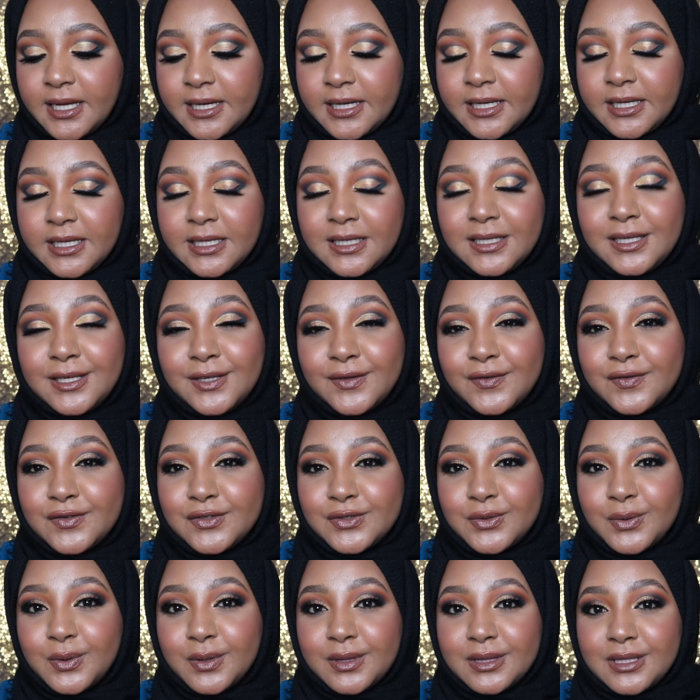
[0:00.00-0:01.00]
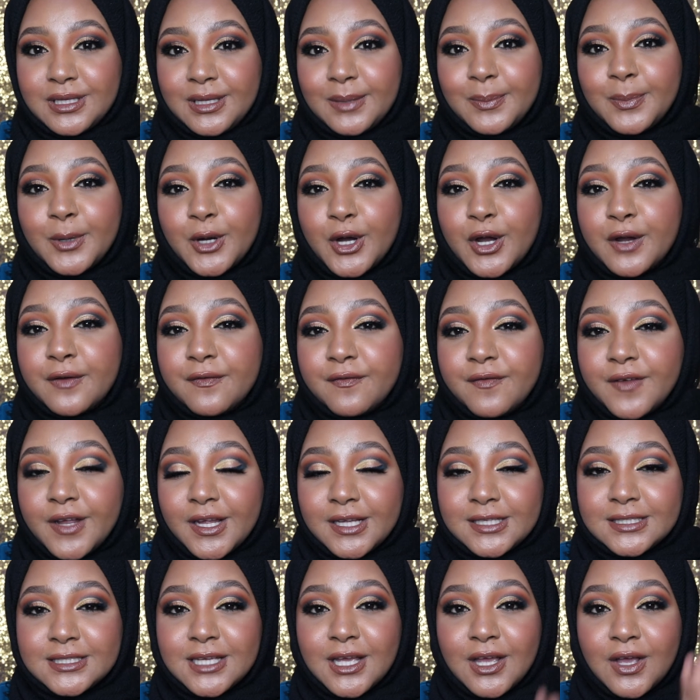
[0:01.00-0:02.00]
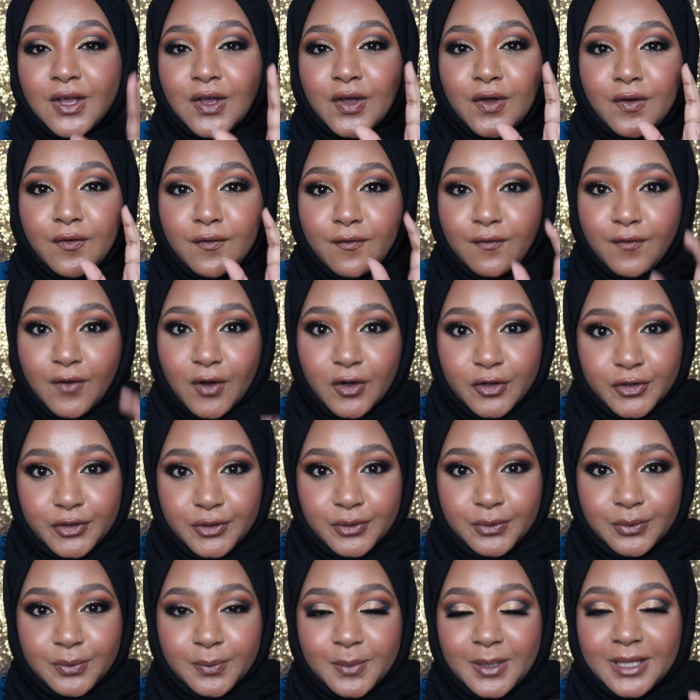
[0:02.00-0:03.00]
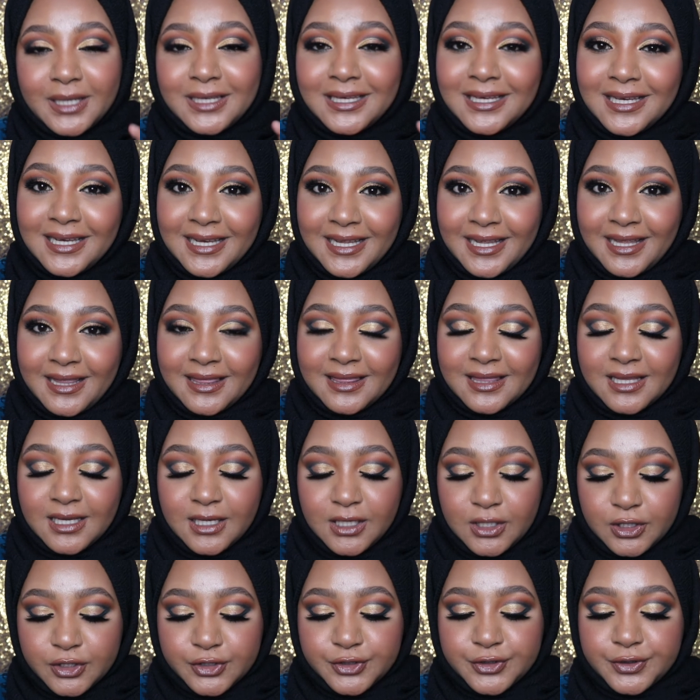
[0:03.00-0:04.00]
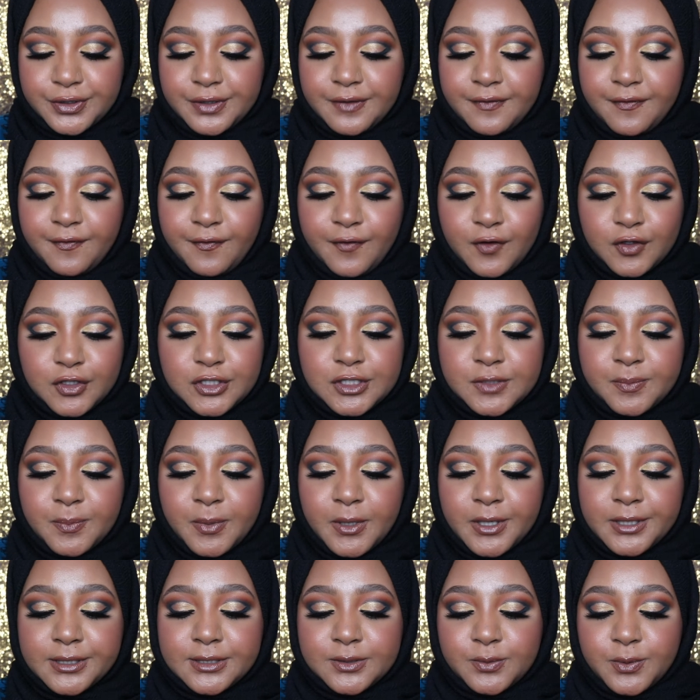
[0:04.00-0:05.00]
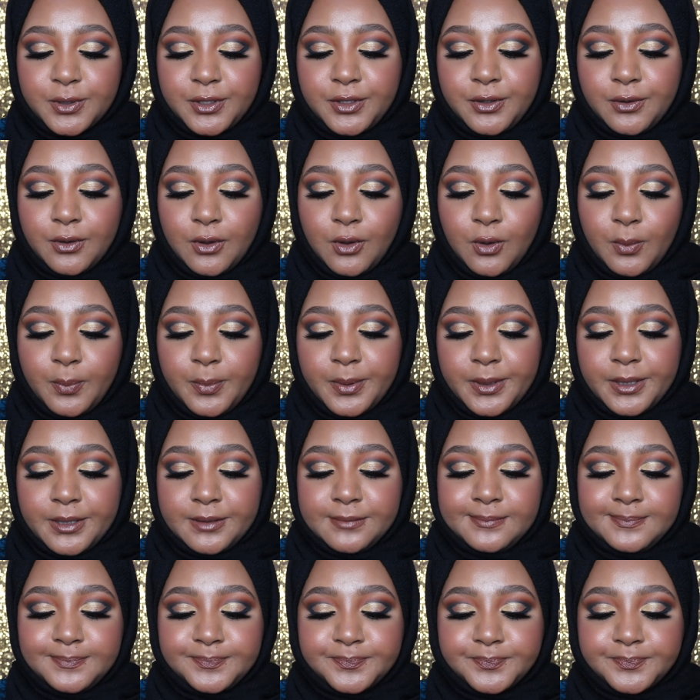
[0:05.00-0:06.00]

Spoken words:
It gives you the perfect volume and length. So the first part, when you open,